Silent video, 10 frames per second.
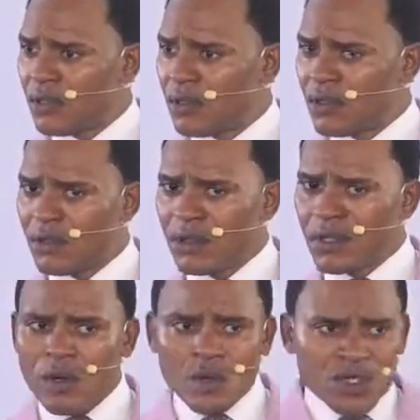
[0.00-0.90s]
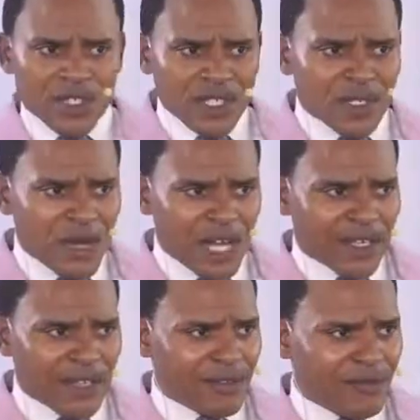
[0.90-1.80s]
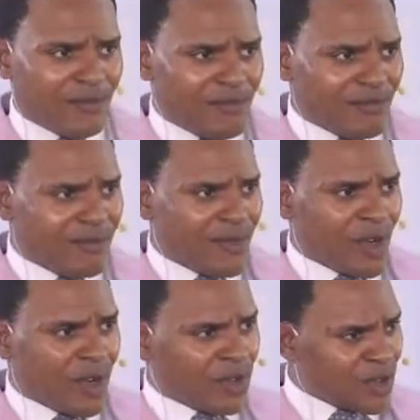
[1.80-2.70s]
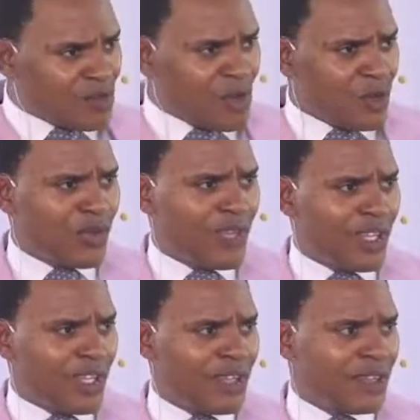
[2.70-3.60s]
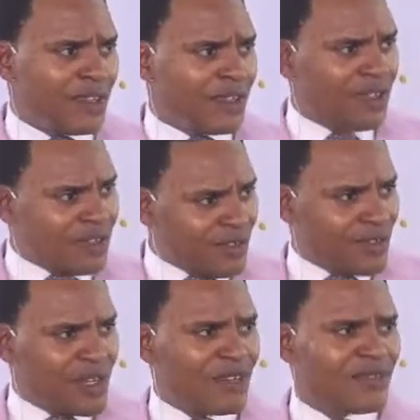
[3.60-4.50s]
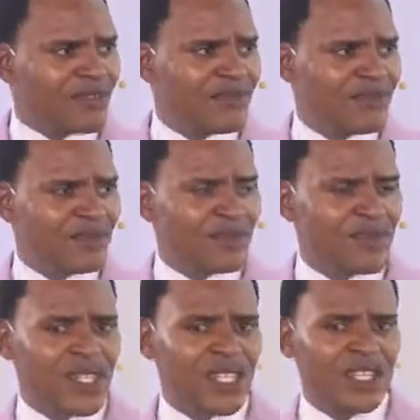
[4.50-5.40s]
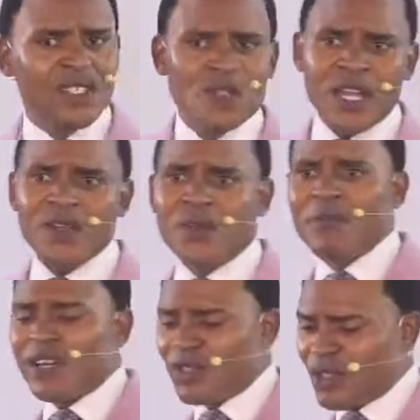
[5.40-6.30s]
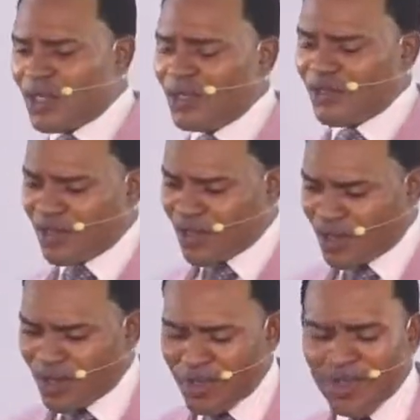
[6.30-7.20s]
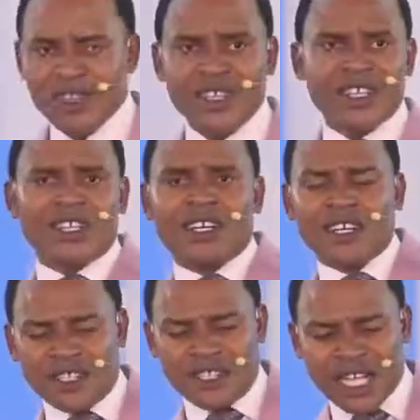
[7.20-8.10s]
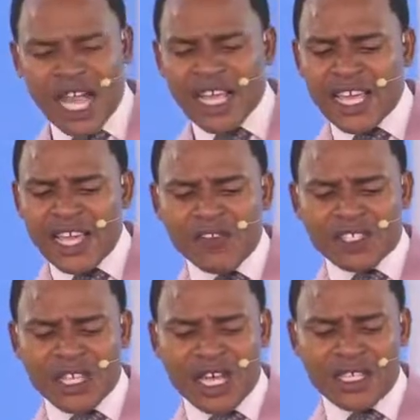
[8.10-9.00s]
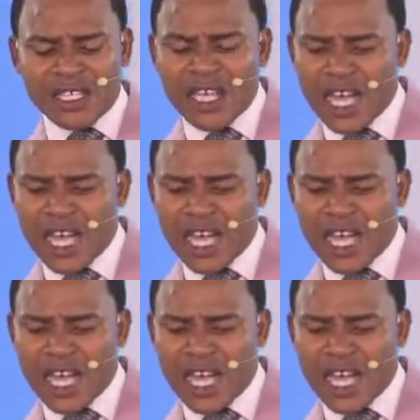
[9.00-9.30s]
The Lord who sees my, honors me openly. Then you know. So anyway, back to the guy gave his tithe and he